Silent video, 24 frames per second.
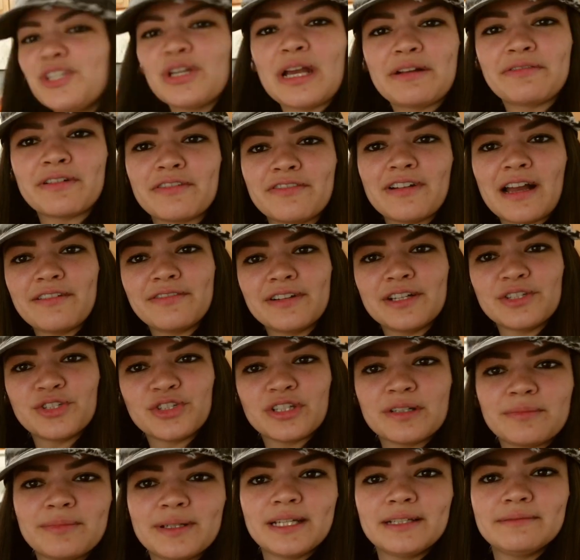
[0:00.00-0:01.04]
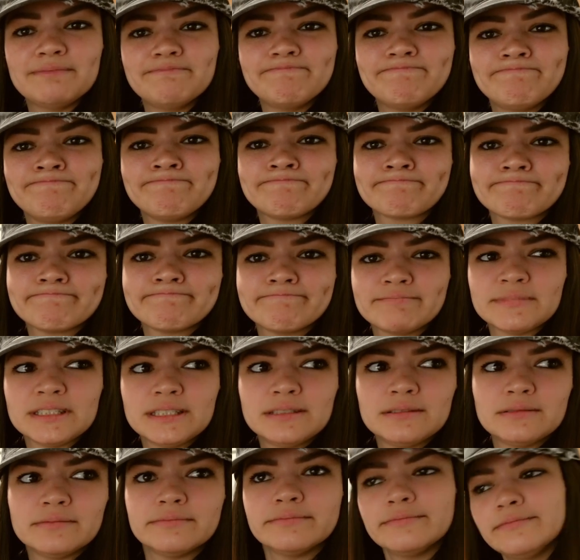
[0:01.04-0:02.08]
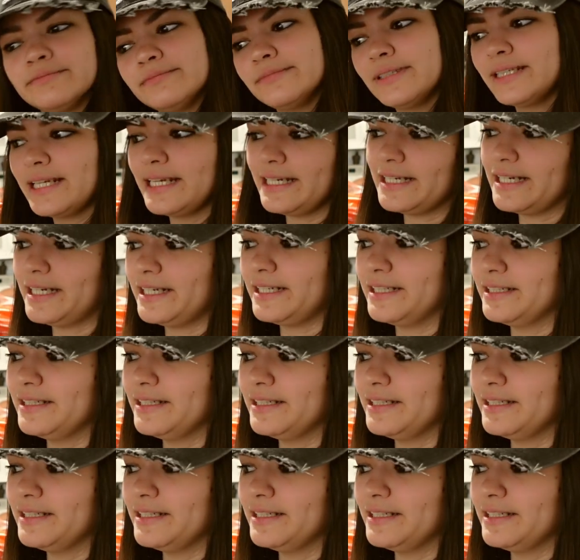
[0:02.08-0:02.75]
tried for 500 but it ain't cutting